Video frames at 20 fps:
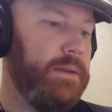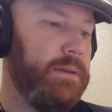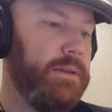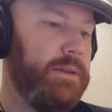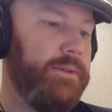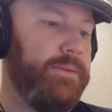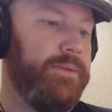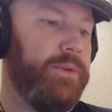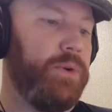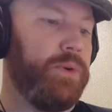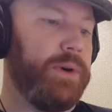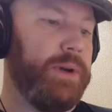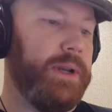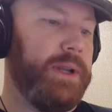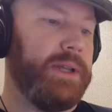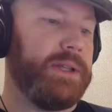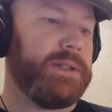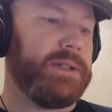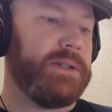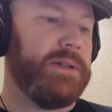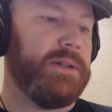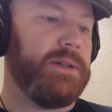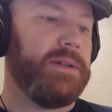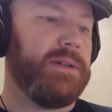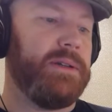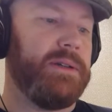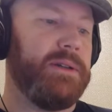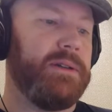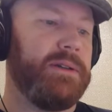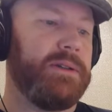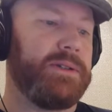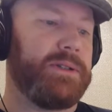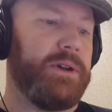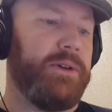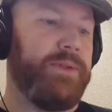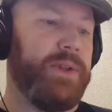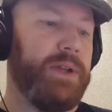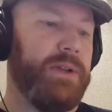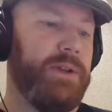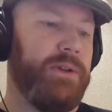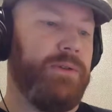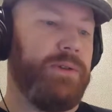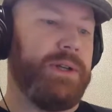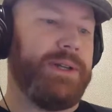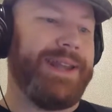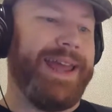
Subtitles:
the foreignness, Soviet Union,